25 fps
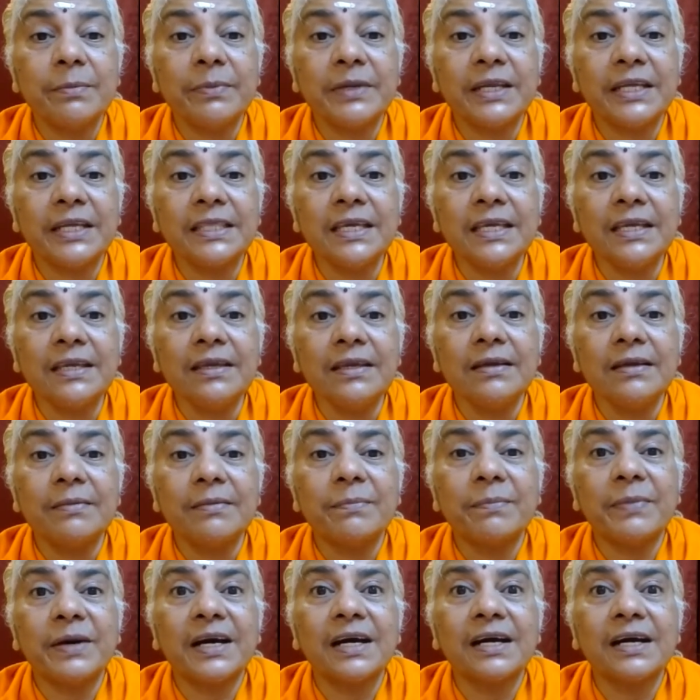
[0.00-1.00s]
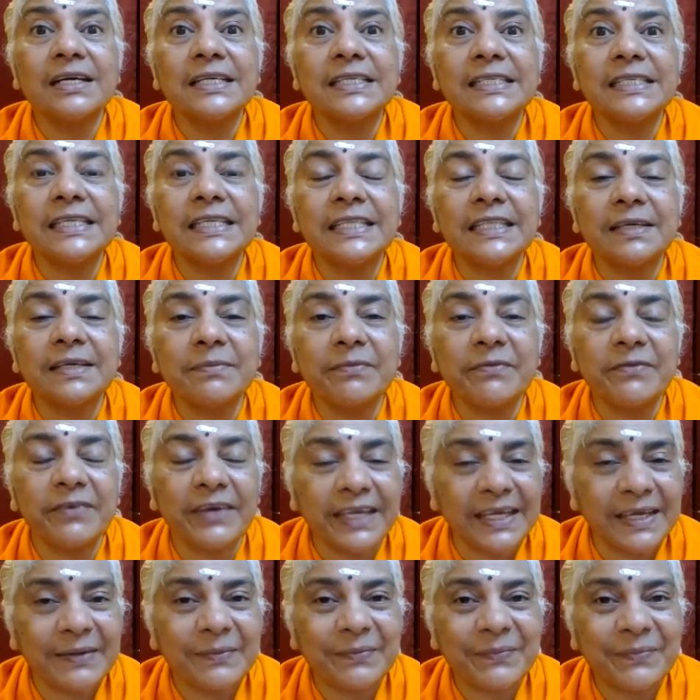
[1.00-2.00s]
Prati Bhasitam
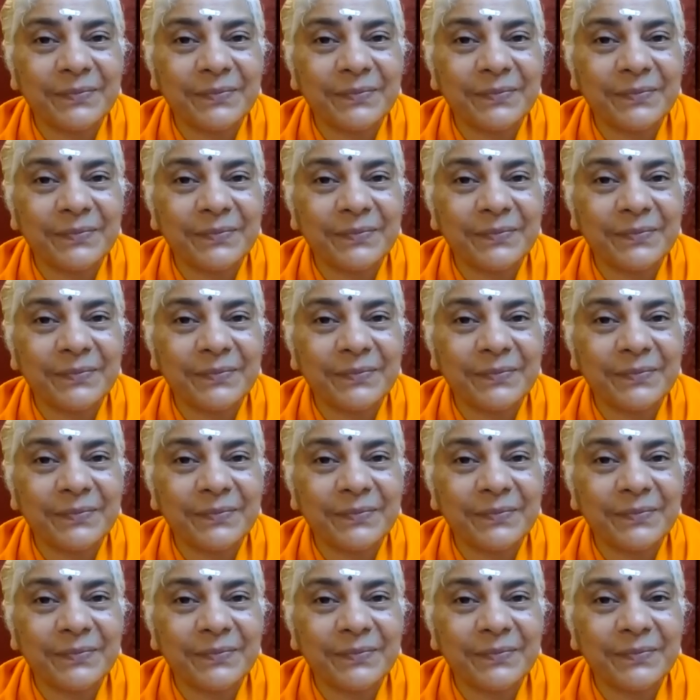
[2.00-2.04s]
Vai.